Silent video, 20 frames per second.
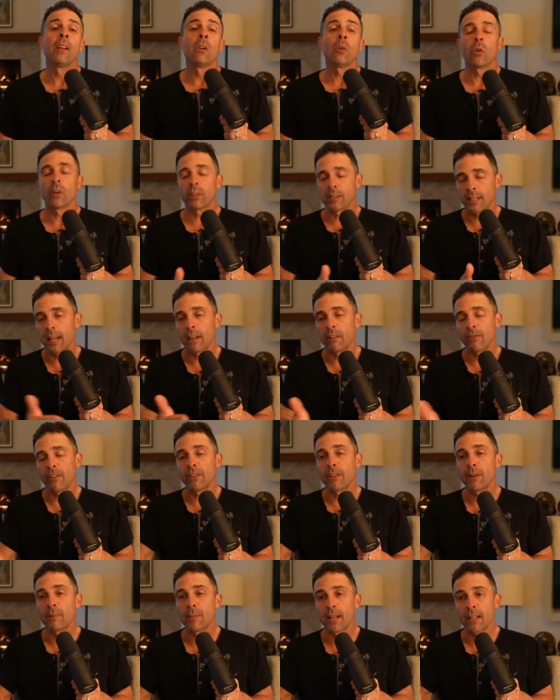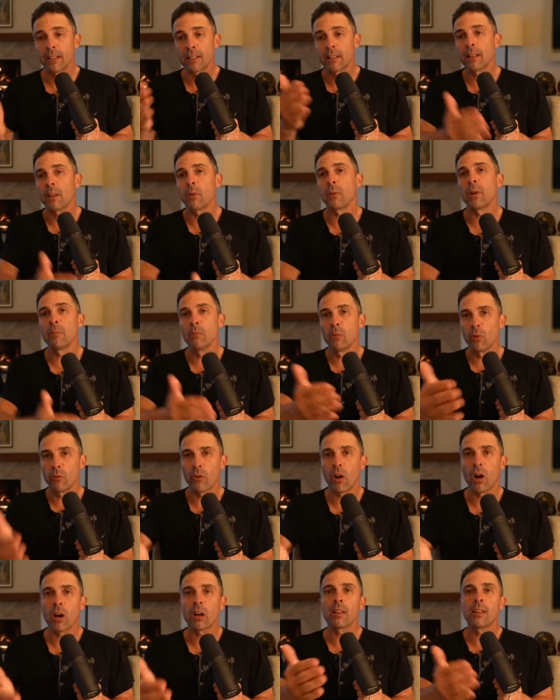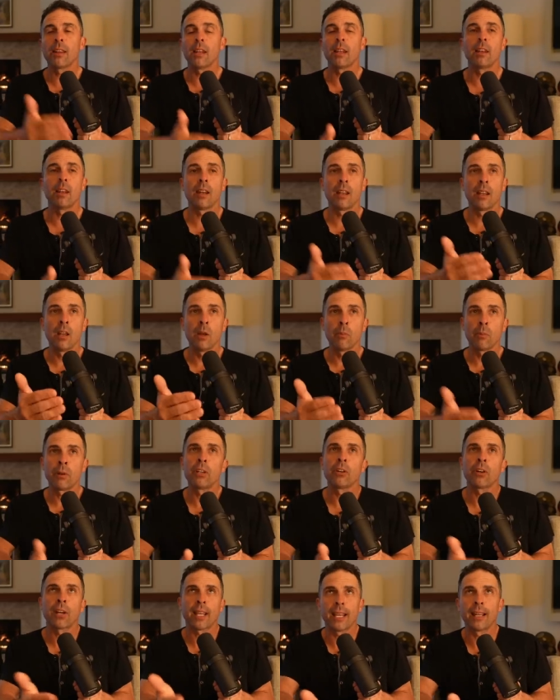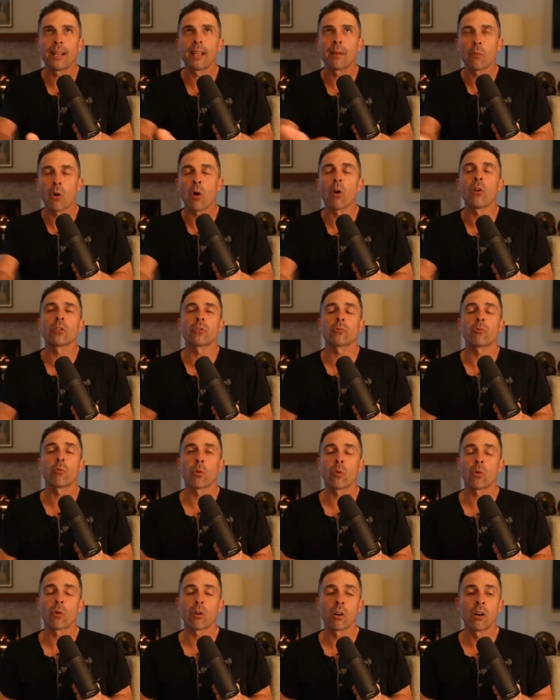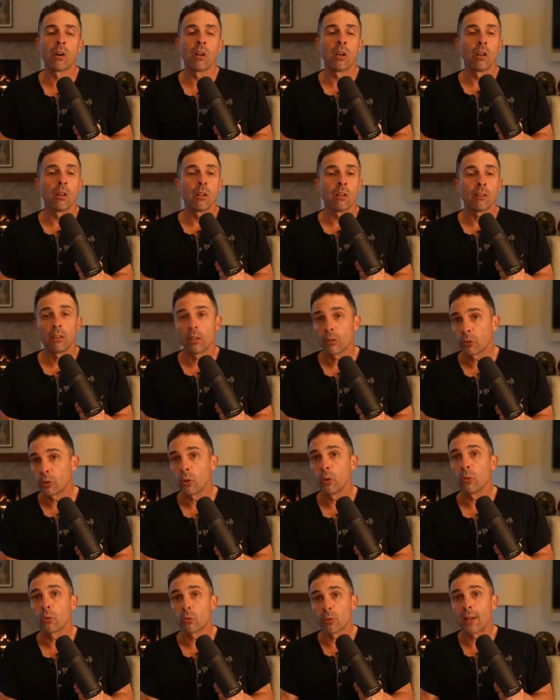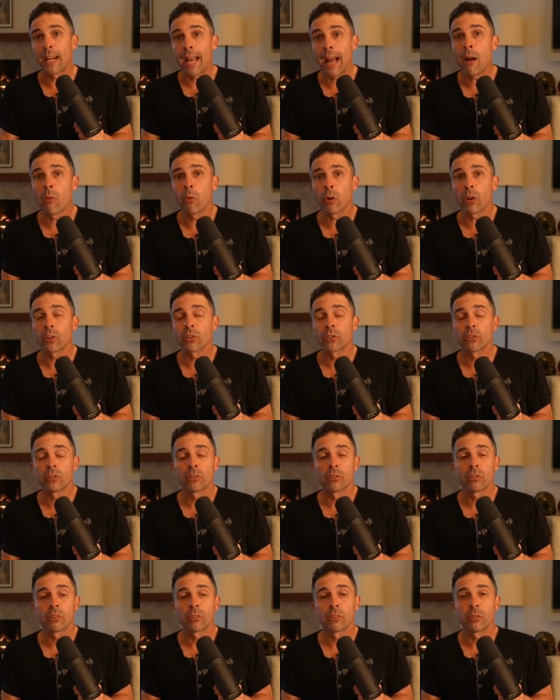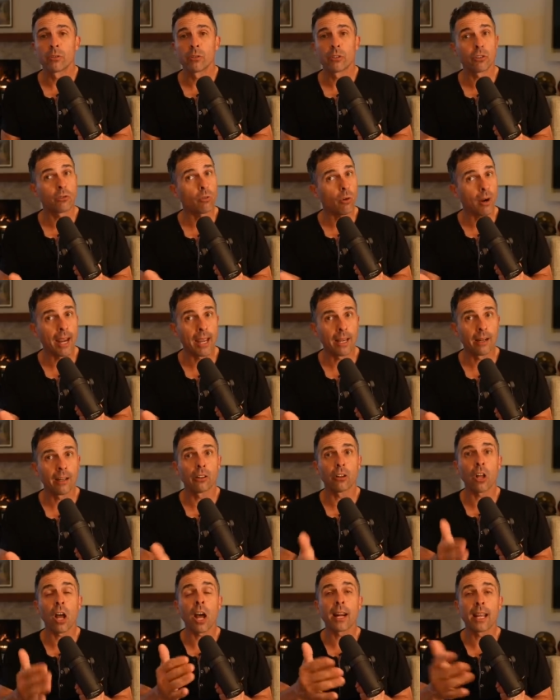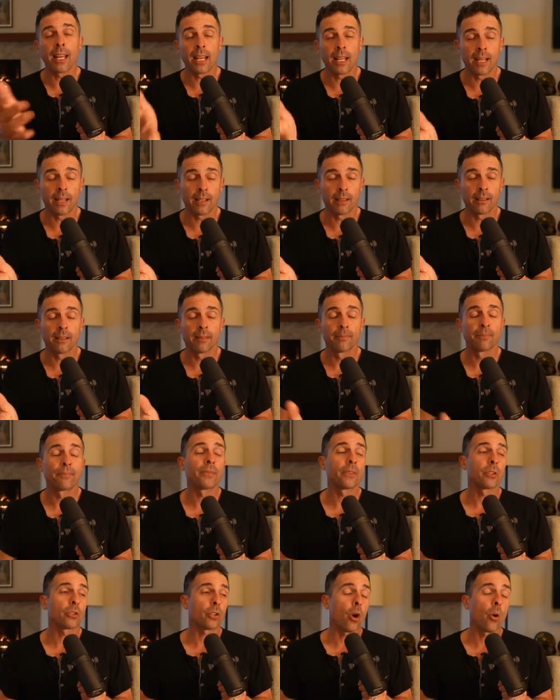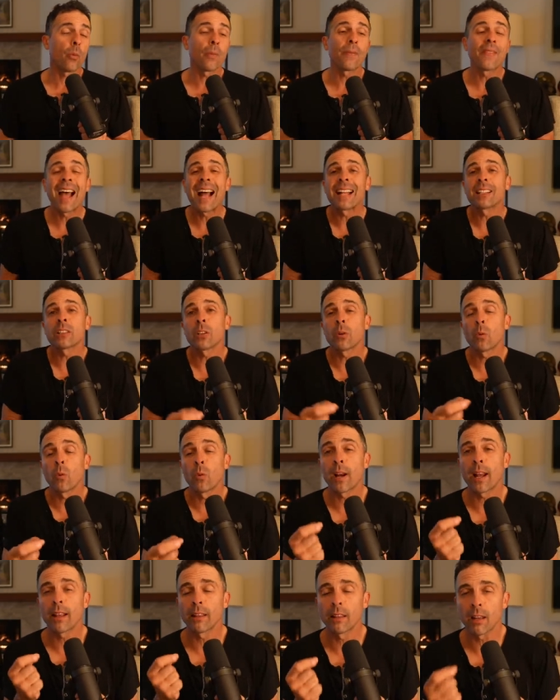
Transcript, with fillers: or ten to fifteen minutes, and then we'd move on. And then, but you're hitting balls for, you know, two, three hours, which is great, a lot of hitting. So that's what I